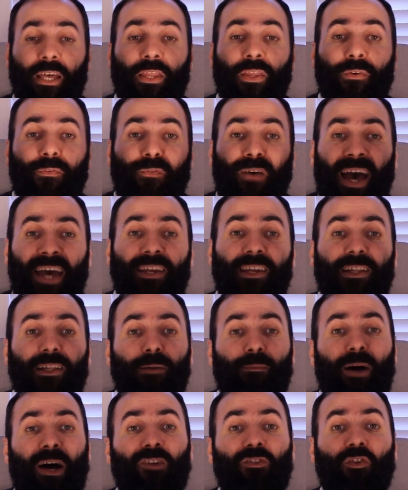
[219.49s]
the
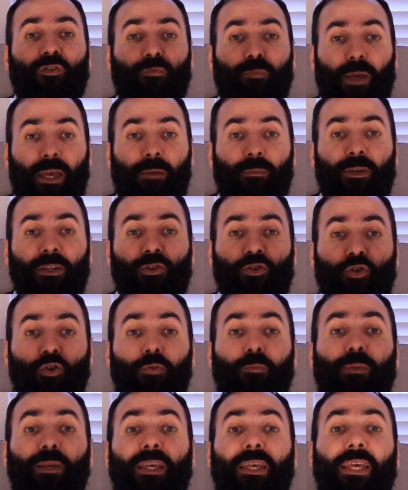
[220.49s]
final amount of payment
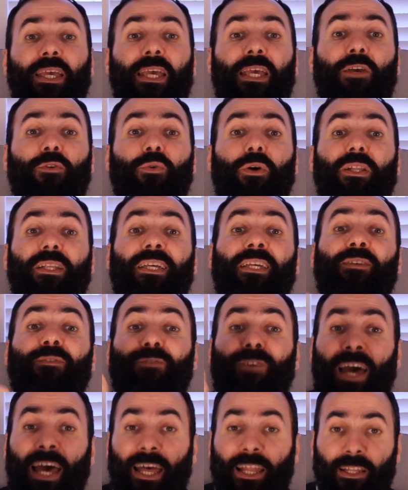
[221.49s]
should be equal in
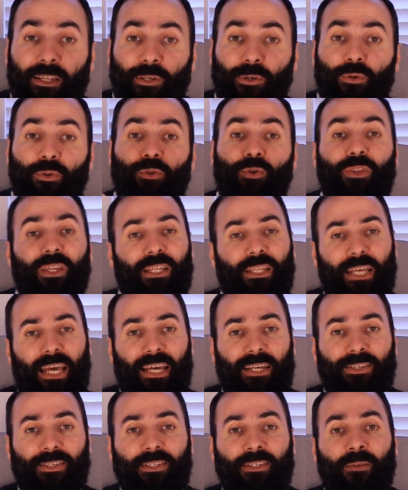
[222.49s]
value to the
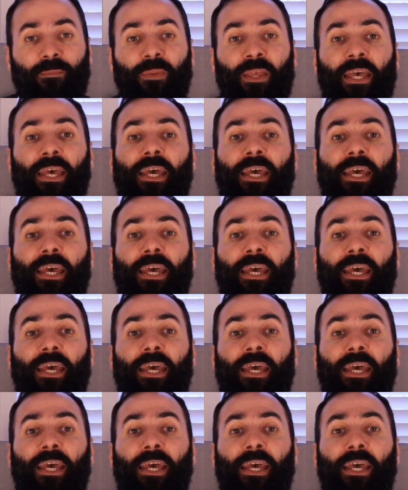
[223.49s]
tax.